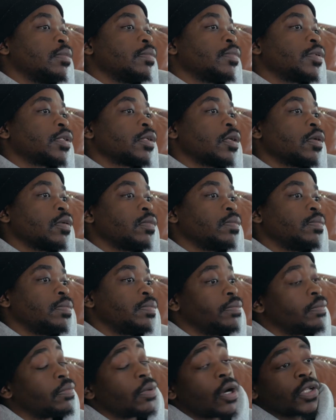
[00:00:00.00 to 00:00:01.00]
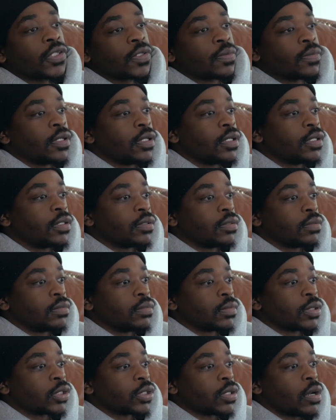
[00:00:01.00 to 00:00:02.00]
So Boss
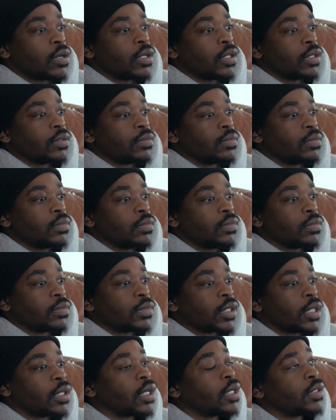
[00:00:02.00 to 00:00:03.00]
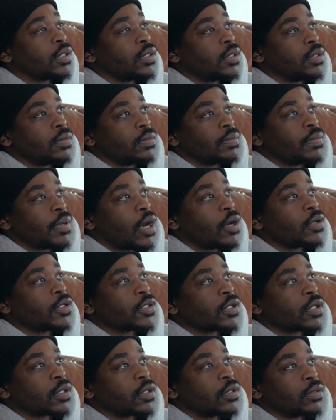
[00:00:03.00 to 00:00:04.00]
Man started 1019 Power
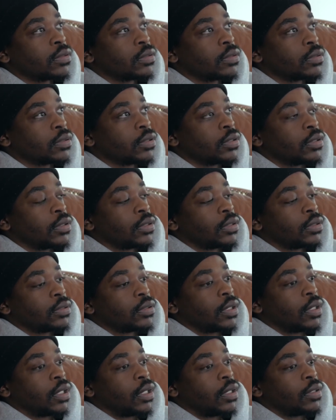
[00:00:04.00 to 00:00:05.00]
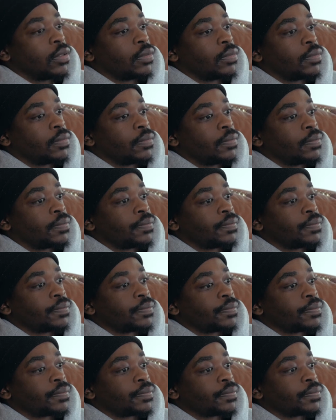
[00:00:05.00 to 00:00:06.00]
Circle,
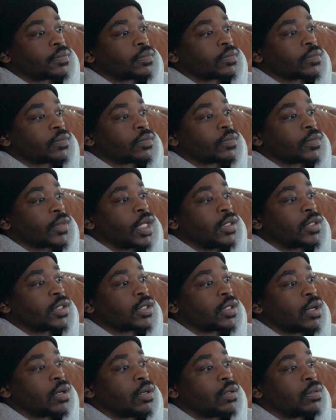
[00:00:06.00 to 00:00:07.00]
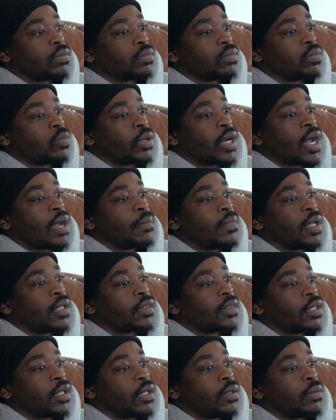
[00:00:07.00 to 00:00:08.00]
and so when I
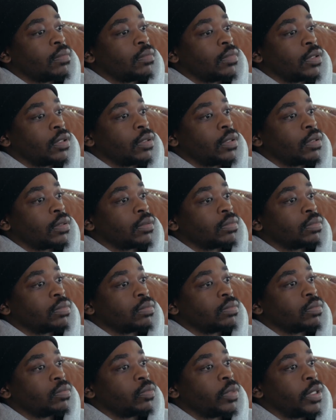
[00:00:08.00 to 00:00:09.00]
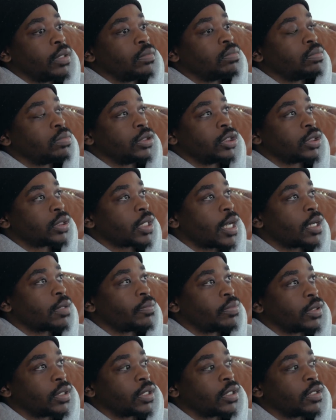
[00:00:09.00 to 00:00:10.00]
met them, we just had a
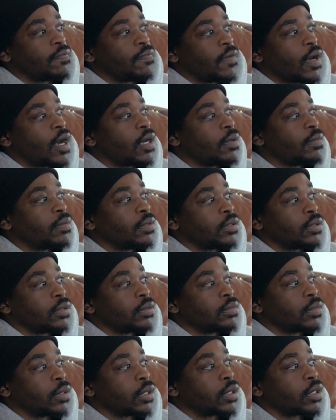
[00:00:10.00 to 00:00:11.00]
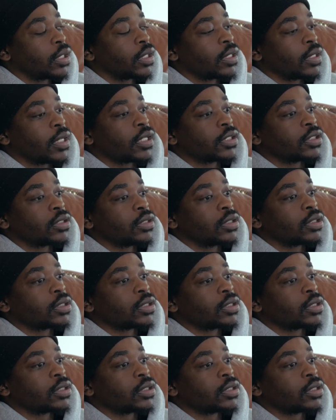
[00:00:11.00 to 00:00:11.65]
pretty good vibe and a good connection.